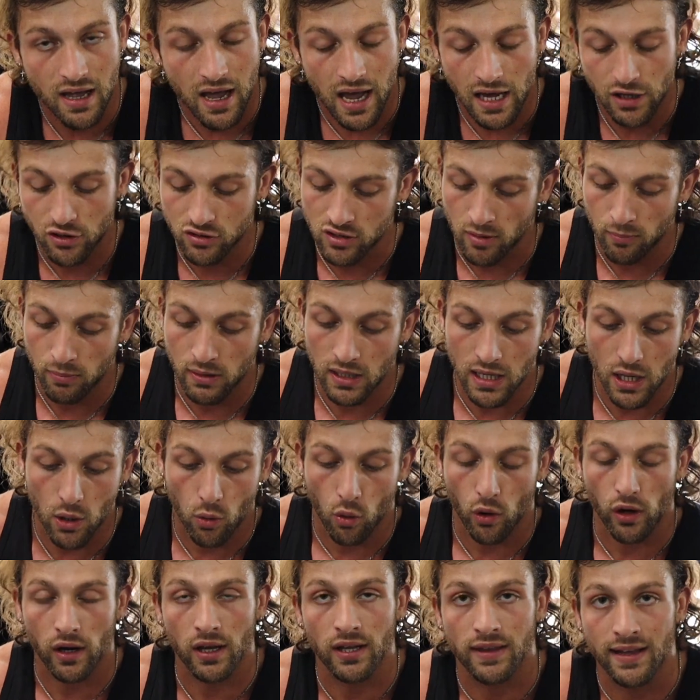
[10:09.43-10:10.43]
and it's completely
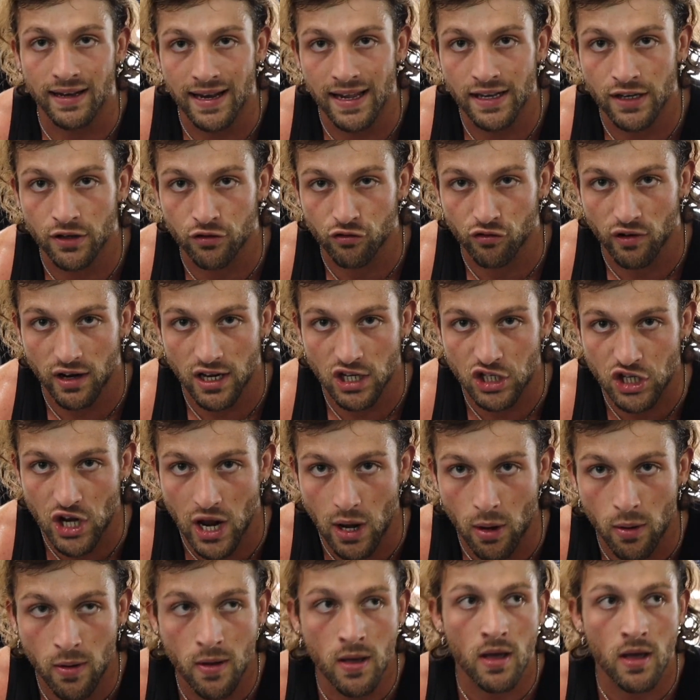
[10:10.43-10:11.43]
work the lengthening range now.